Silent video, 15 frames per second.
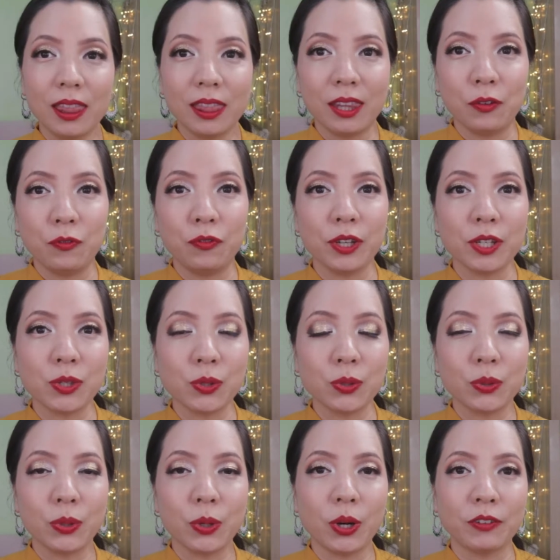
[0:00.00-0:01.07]
The first two
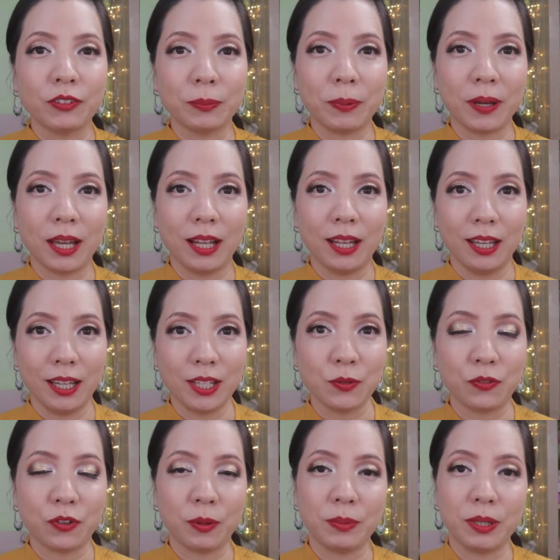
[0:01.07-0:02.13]
rows of the palette
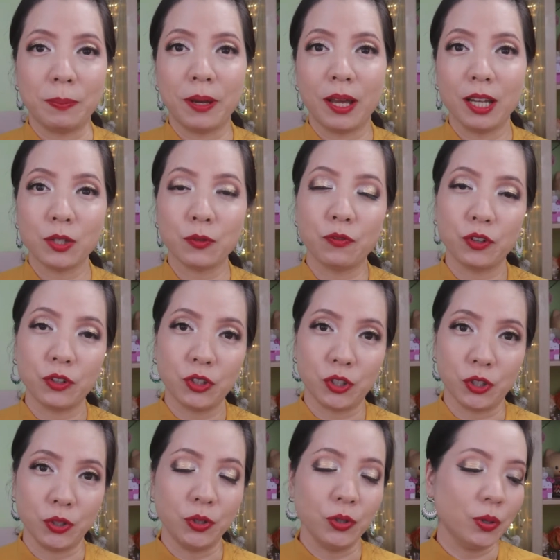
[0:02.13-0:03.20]
from the palette
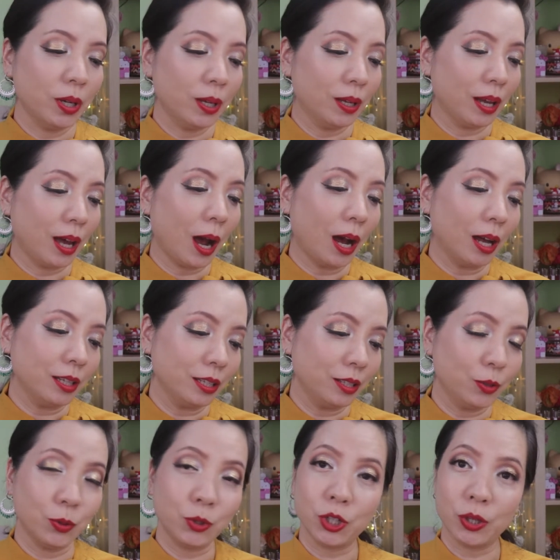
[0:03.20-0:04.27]
photo are the
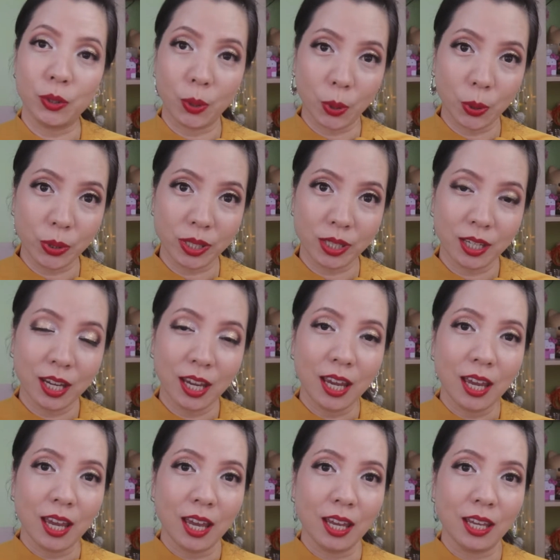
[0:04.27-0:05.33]
neutral rows,
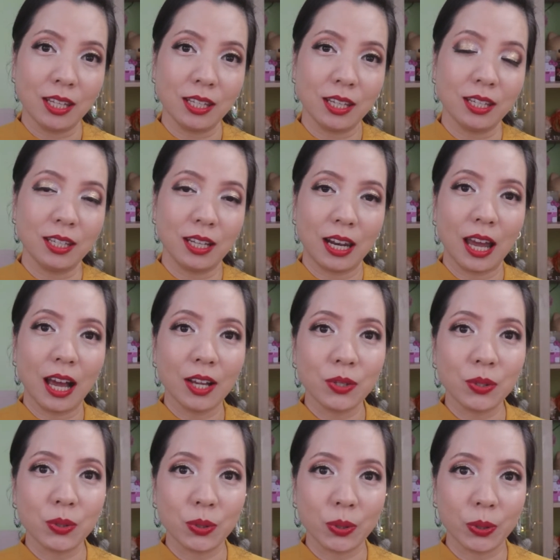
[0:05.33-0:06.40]
and then the
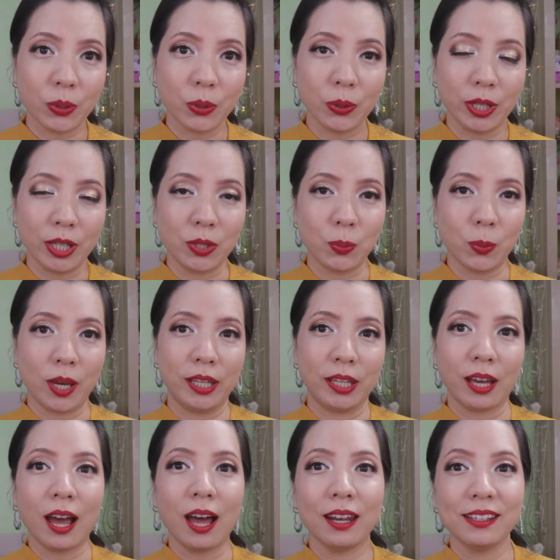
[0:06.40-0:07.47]
last row is where the
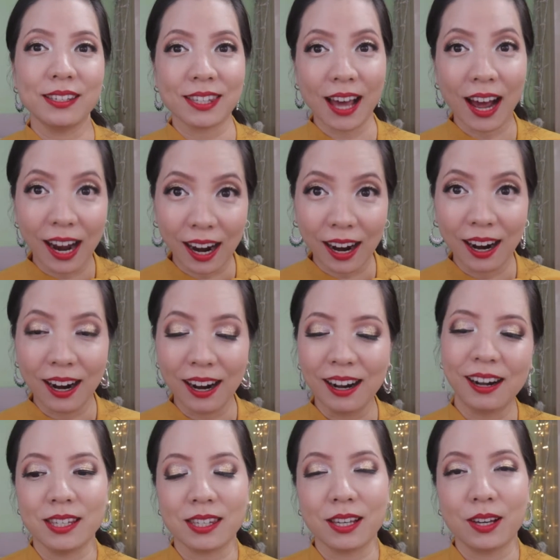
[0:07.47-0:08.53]
colors are.
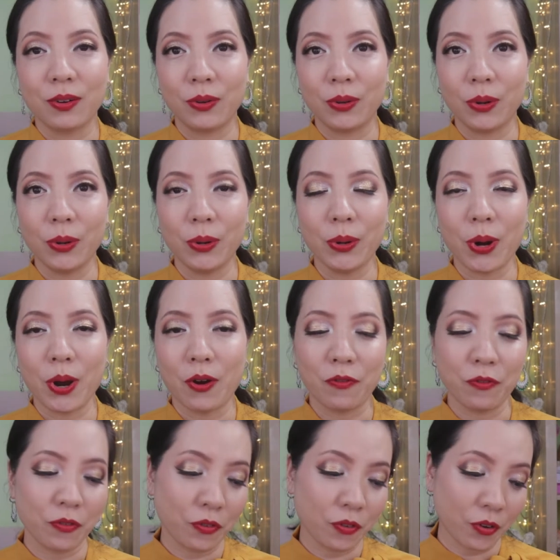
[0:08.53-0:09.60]
It's a row of
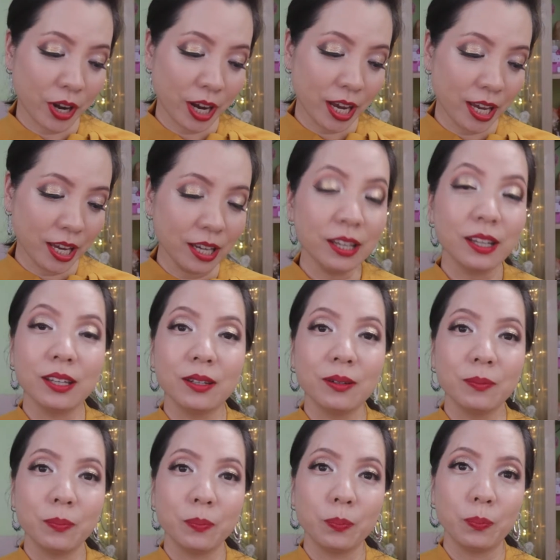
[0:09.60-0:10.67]
grey,
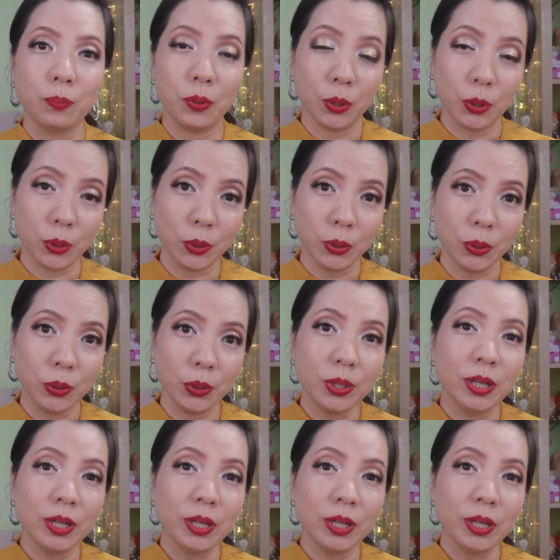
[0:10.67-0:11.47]
blue,